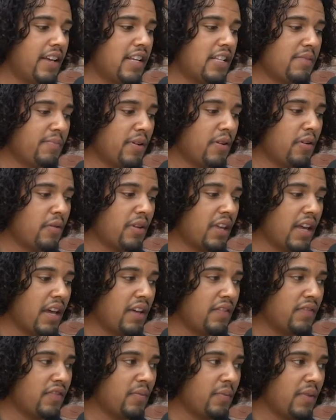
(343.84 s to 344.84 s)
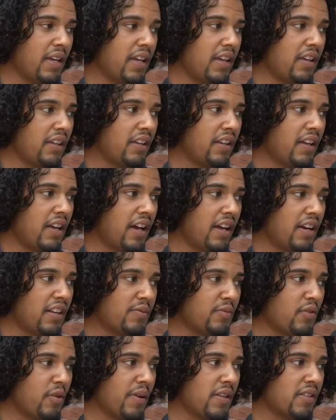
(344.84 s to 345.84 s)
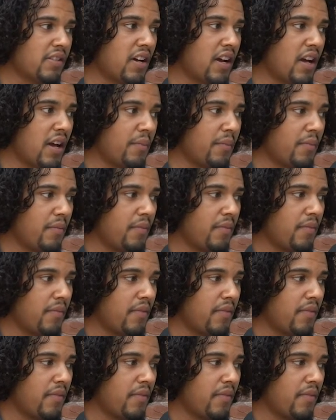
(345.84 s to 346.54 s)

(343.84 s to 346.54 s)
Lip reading: it's been okay for me at this moment in time.